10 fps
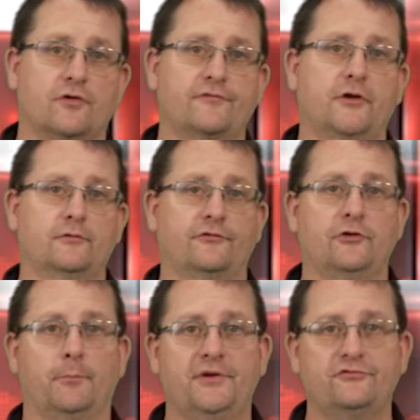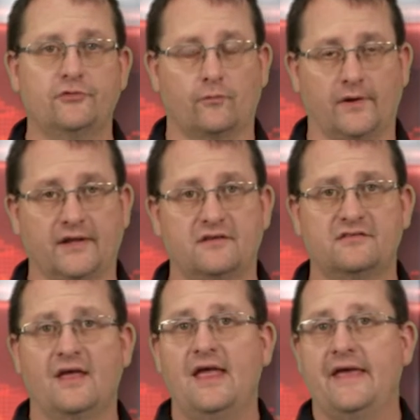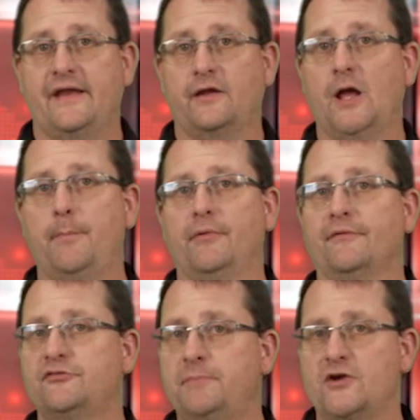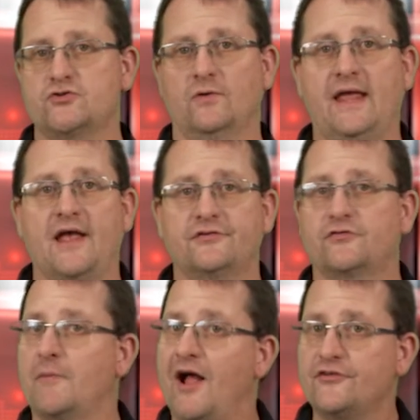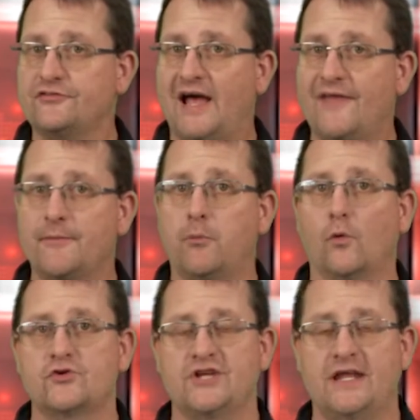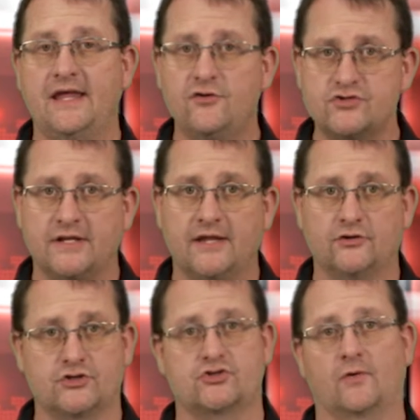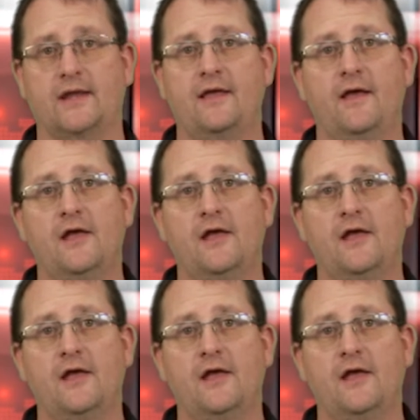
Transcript: of Total Seal Piston Rings, and a couple of special guests from outside the Porsche engine industry